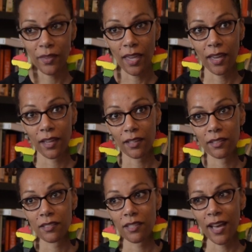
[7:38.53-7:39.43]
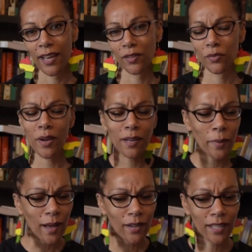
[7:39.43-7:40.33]
And I had read
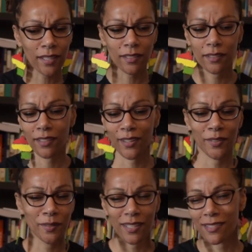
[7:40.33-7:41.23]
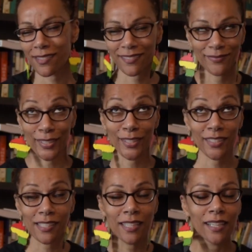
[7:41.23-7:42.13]
about it, you know, because nerds.